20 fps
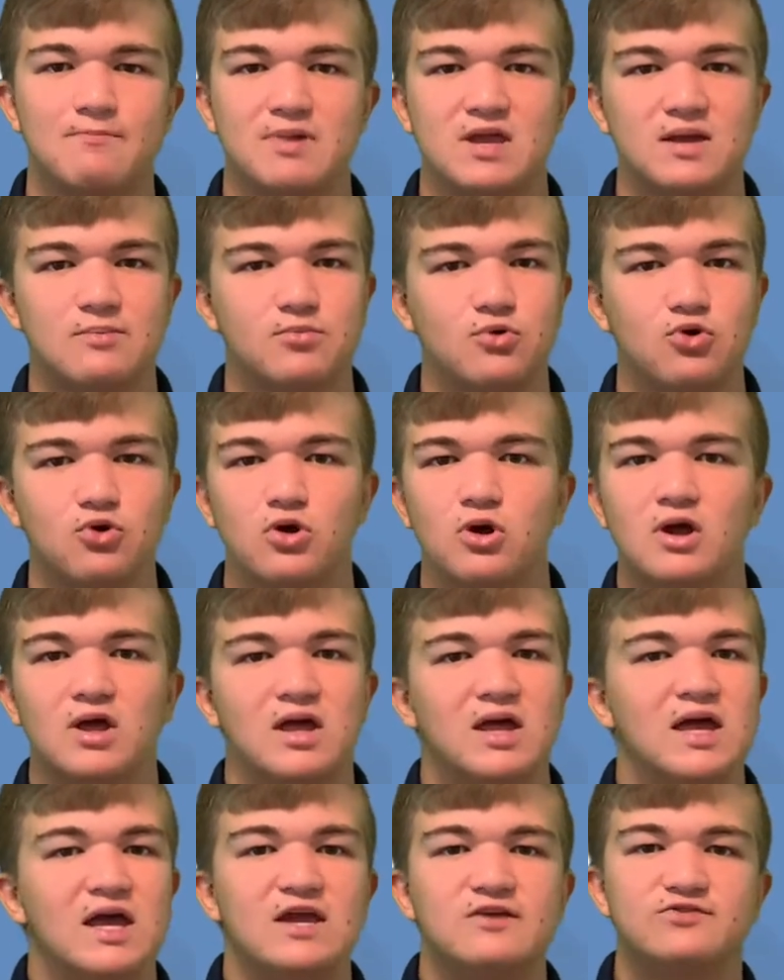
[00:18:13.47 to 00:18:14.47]
Beamer.
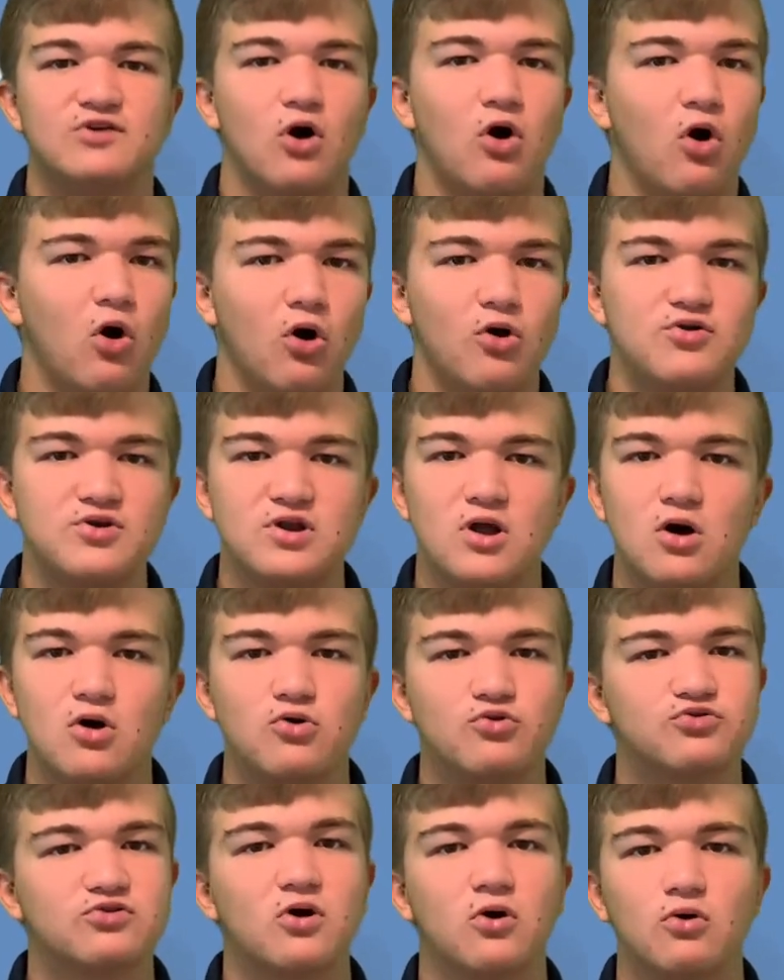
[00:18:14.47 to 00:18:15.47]
He's a
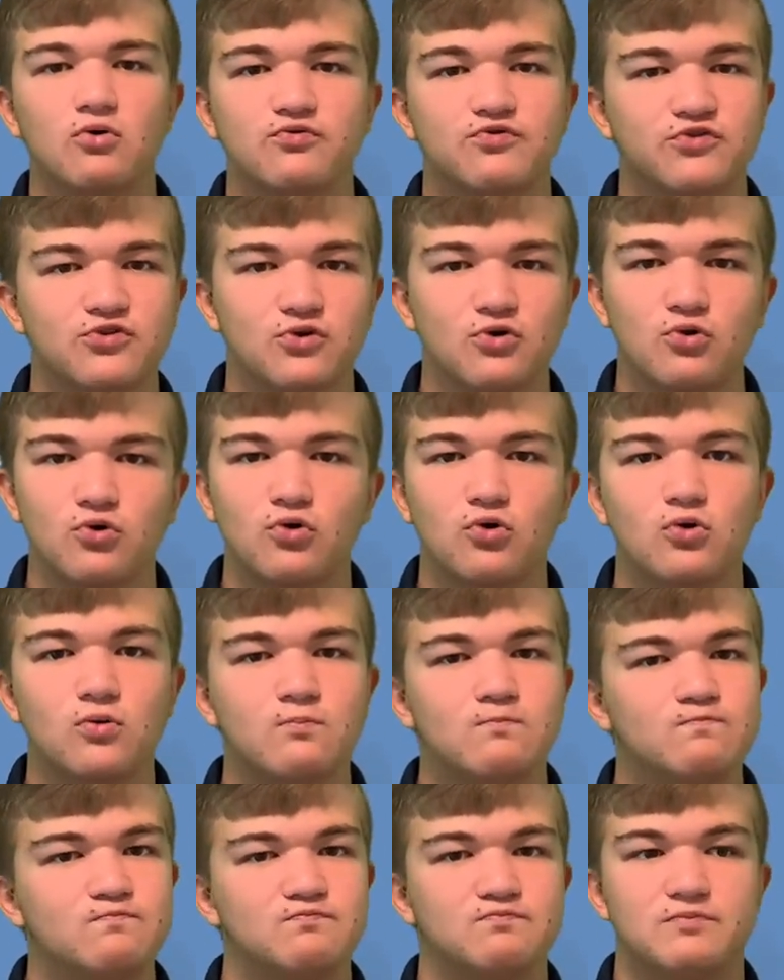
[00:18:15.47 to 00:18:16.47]
hard-nosed,
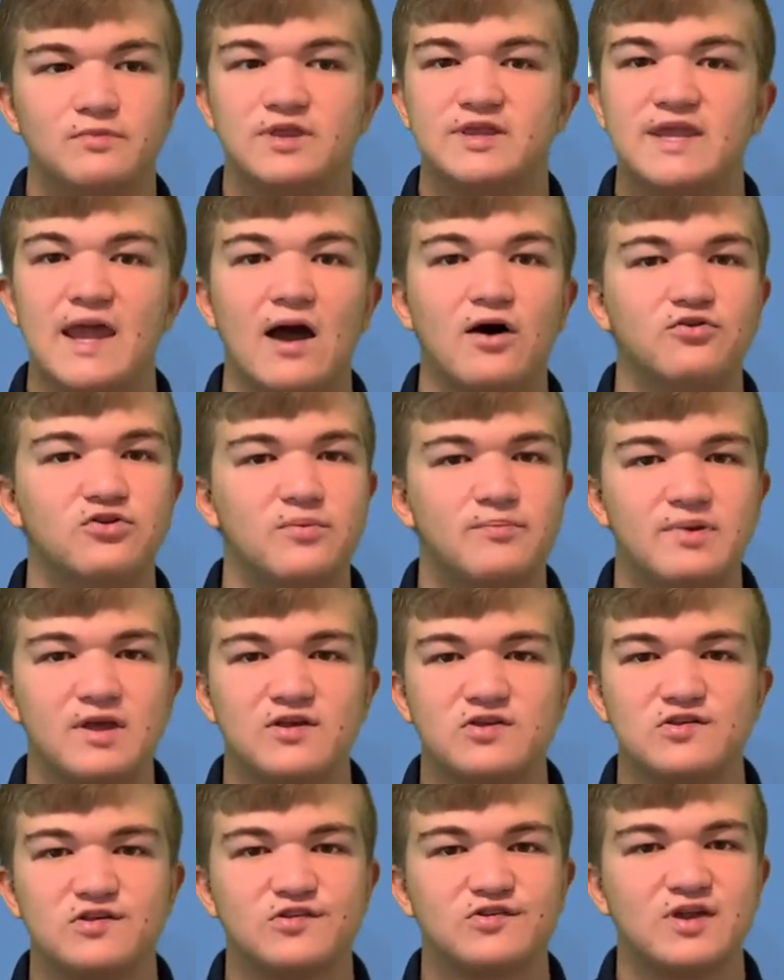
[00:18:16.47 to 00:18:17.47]
old-school,
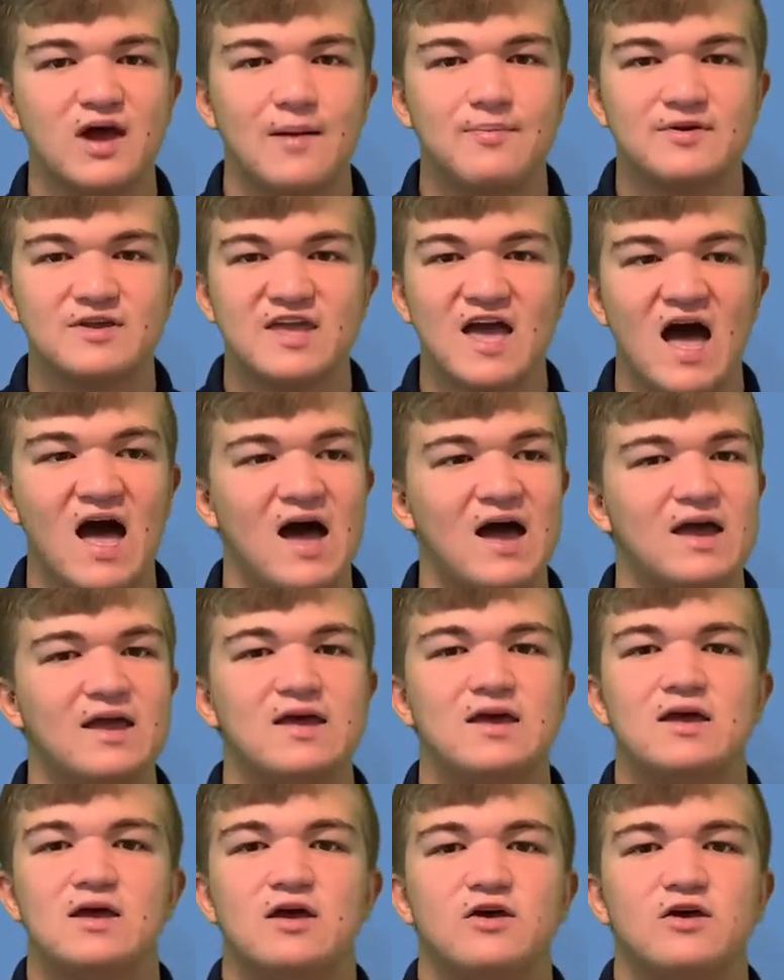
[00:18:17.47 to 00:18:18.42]
down-to-business type of guy.